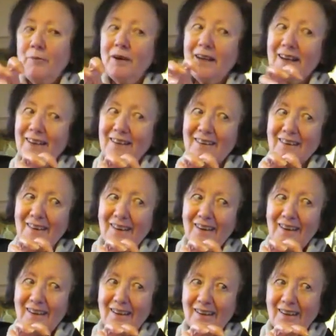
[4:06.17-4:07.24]
But it,
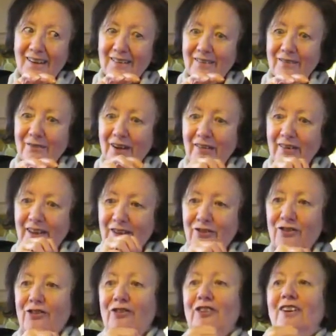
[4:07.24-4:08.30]
it is a very
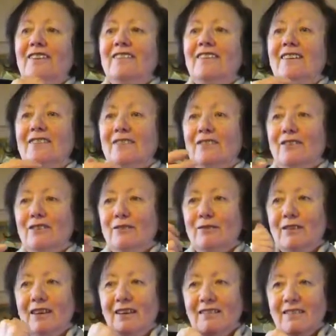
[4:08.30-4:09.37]
interesting set of
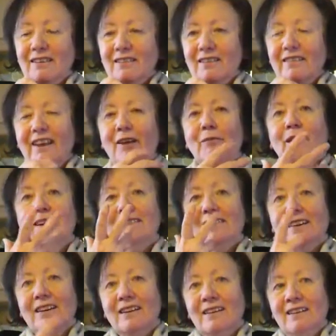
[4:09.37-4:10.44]
circumstances, and that
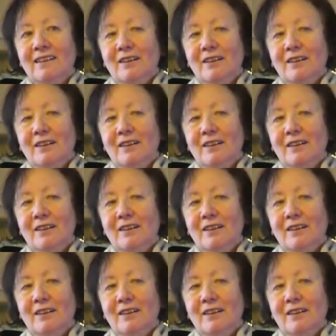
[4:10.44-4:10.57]
painting,